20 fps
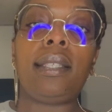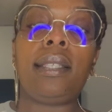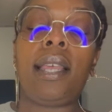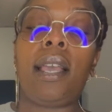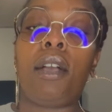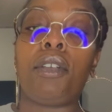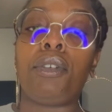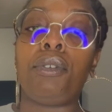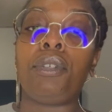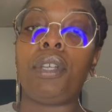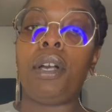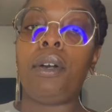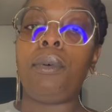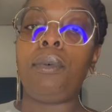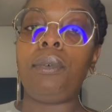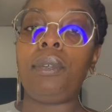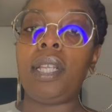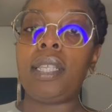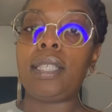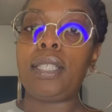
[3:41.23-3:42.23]
Now, you
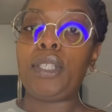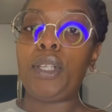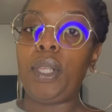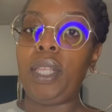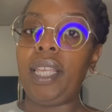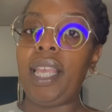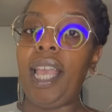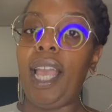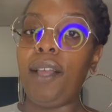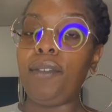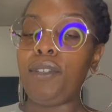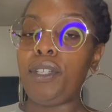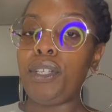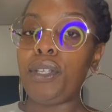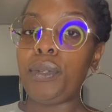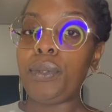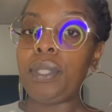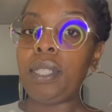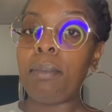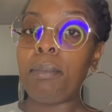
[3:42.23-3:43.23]
don't necessarily have to
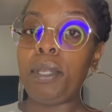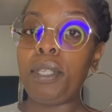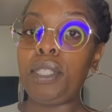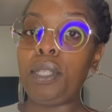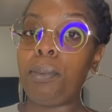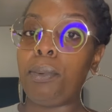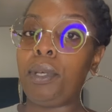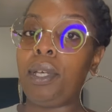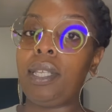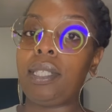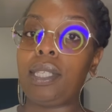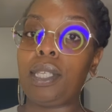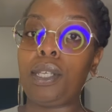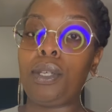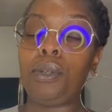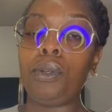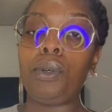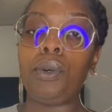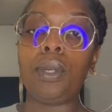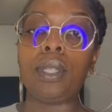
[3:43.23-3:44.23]
use the mister because the
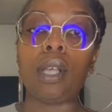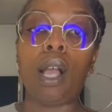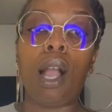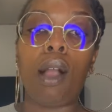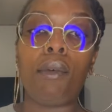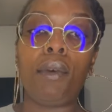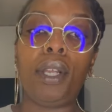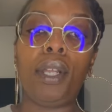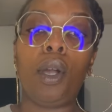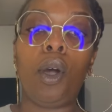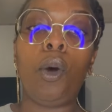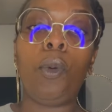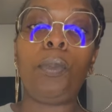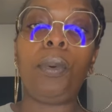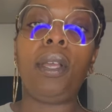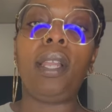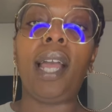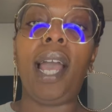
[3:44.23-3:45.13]
cuticle is already open.